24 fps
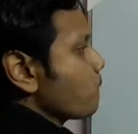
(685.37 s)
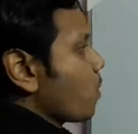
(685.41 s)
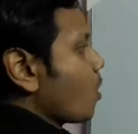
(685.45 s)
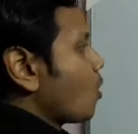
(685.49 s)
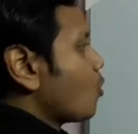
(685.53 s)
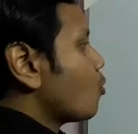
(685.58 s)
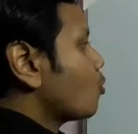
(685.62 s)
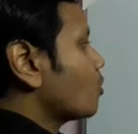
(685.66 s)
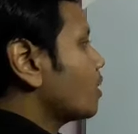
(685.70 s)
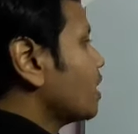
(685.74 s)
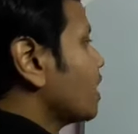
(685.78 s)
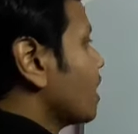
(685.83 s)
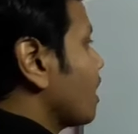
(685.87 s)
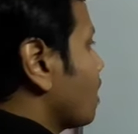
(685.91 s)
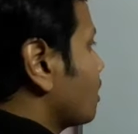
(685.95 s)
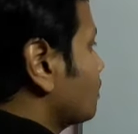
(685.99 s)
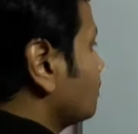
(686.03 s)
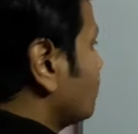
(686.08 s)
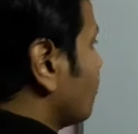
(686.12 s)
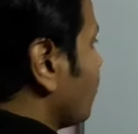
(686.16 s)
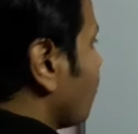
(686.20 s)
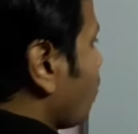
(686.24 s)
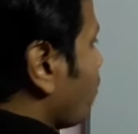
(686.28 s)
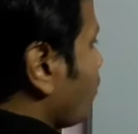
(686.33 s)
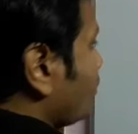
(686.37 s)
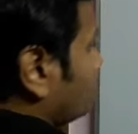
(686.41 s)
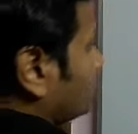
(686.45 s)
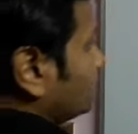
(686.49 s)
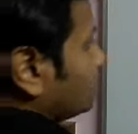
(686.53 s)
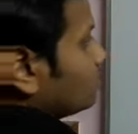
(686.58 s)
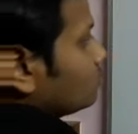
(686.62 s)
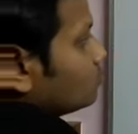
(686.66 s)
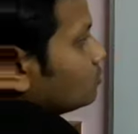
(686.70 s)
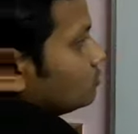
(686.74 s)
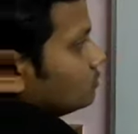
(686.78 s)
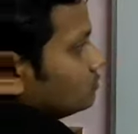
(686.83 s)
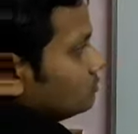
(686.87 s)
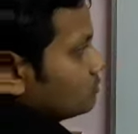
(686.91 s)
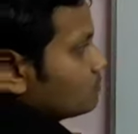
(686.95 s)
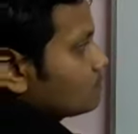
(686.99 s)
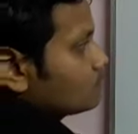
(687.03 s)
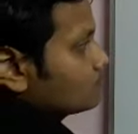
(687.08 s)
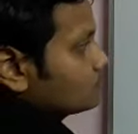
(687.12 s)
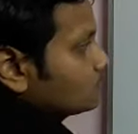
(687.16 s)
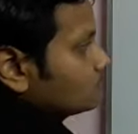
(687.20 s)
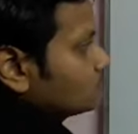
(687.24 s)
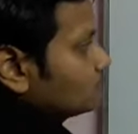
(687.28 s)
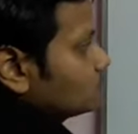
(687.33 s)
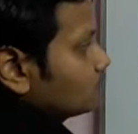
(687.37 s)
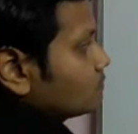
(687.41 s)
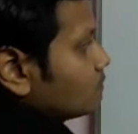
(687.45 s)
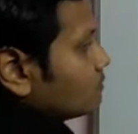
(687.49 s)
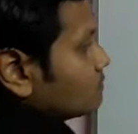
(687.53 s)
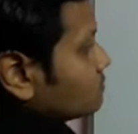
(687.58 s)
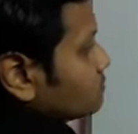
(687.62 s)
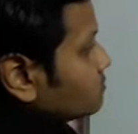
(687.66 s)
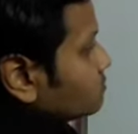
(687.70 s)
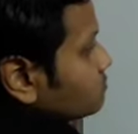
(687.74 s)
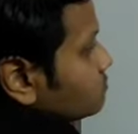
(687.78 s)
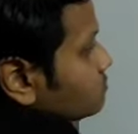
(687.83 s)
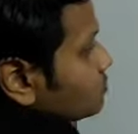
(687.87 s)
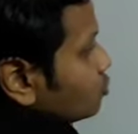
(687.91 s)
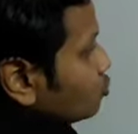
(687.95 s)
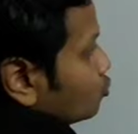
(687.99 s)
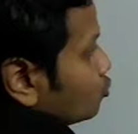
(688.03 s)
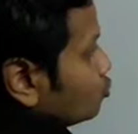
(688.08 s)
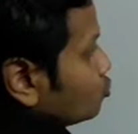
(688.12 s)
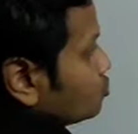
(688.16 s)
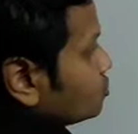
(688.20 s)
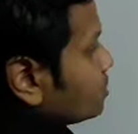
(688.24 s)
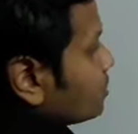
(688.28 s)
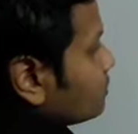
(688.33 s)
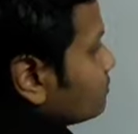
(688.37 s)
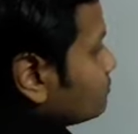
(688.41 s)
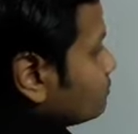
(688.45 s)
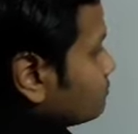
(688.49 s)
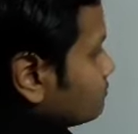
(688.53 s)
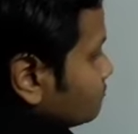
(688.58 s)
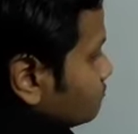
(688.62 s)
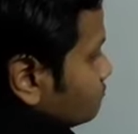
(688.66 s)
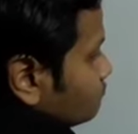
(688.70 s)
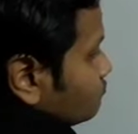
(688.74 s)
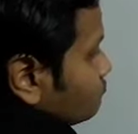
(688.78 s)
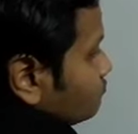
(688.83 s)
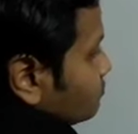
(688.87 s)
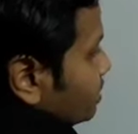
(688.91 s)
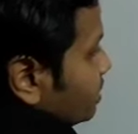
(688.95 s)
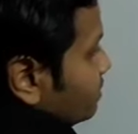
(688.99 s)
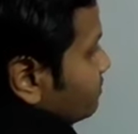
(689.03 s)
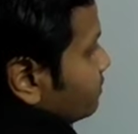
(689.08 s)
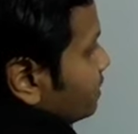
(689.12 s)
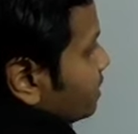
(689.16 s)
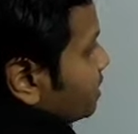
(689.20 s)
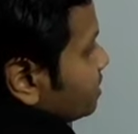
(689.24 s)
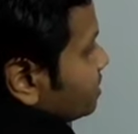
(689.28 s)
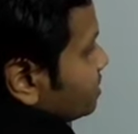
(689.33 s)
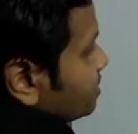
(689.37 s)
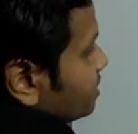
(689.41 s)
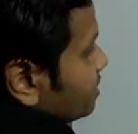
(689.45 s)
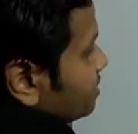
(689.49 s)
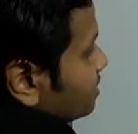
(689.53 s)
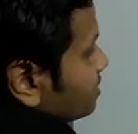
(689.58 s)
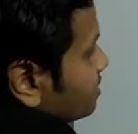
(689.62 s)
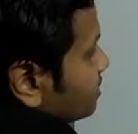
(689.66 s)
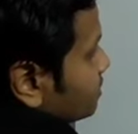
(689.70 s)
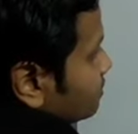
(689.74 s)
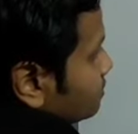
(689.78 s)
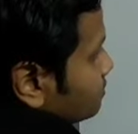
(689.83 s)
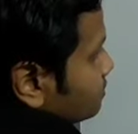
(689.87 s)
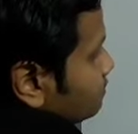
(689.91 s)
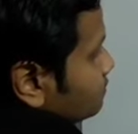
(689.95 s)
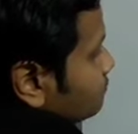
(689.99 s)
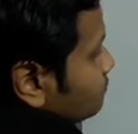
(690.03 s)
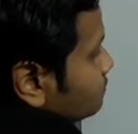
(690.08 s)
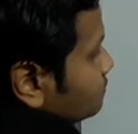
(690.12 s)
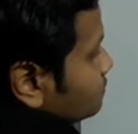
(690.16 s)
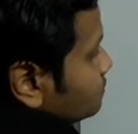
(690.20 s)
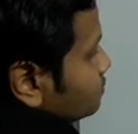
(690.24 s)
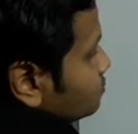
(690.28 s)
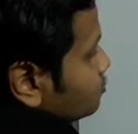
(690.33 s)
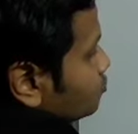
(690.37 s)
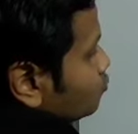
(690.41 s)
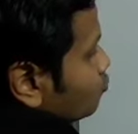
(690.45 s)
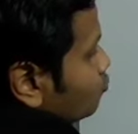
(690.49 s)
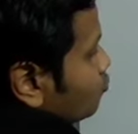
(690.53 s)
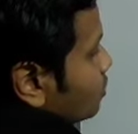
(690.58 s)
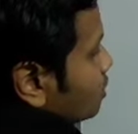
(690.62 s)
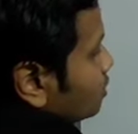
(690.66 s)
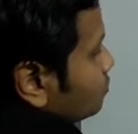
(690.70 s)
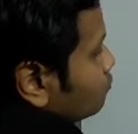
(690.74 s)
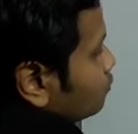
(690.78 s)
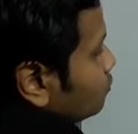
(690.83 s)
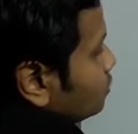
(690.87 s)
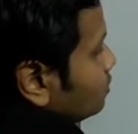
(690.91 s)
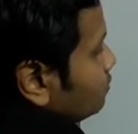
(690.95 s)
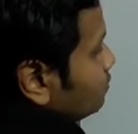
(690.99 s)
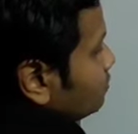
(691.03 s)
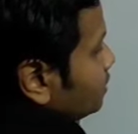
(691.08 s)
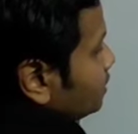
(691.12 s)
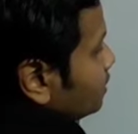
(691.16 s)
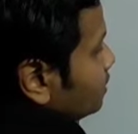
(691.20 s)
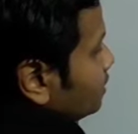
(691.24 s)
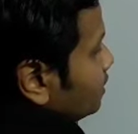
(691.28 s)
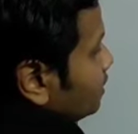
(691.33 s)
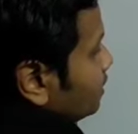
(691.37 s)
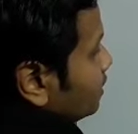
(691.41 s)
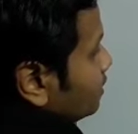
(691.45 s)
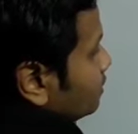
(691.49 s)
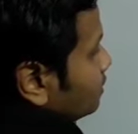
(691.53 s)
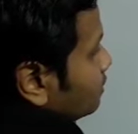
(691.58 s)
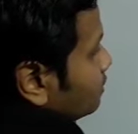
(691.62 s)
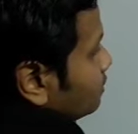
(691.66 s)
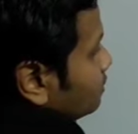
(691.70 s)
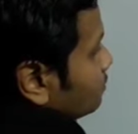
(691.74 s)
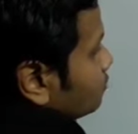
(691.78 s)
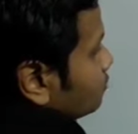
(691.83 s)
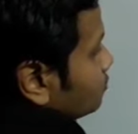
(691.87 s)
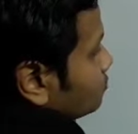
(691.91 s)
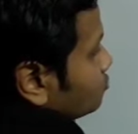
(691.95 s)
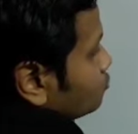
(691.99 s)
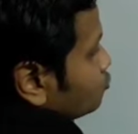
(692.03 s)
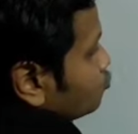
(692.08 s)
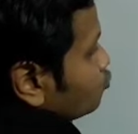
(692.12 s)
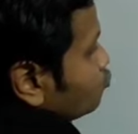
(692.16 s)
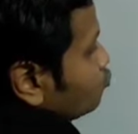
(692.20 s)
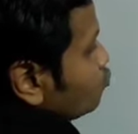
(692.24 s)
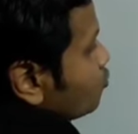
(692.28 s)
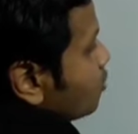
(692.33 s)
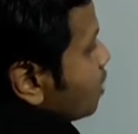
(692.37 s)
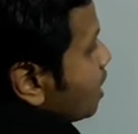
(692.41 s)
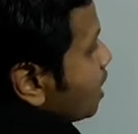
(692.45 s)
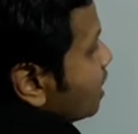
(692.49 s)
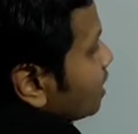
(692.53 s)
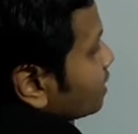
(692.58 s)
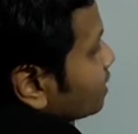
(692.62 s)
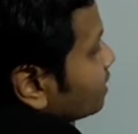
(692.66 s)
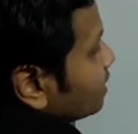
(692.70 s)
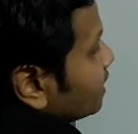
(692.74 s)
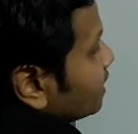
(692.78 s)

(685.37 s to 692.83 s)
Okay, now do some differentiation. So what will be 2r